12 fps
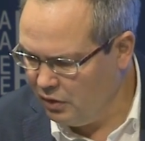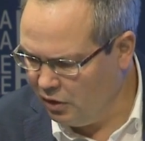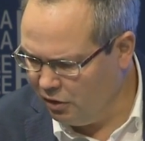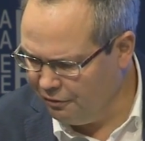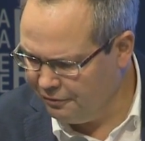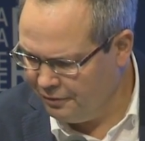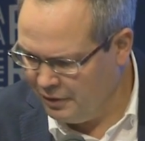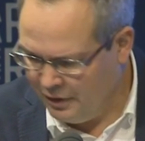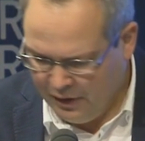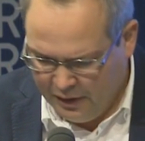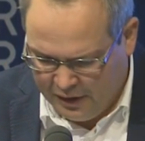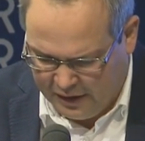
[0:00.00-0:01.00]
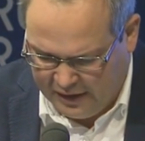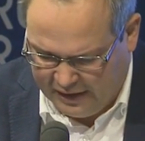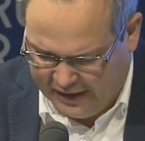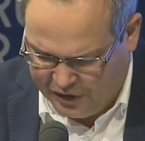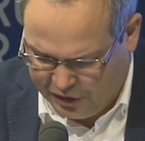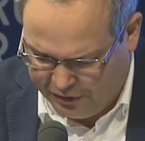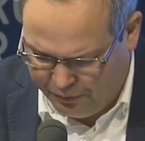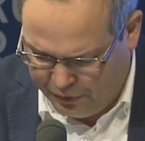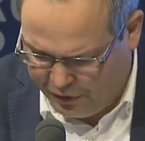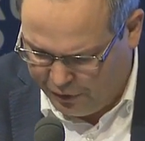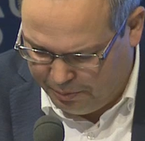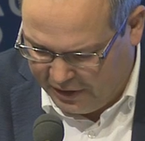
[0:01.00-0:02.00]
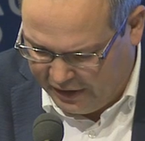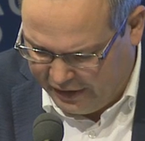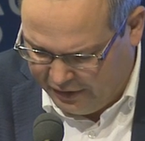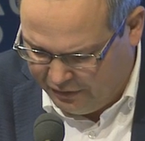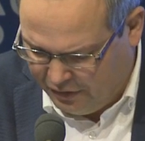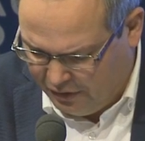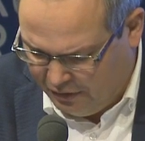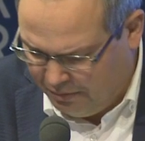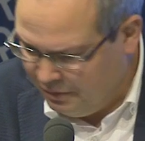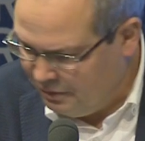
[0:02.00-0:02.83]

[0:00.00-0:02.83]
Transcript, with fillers: of a classic work by the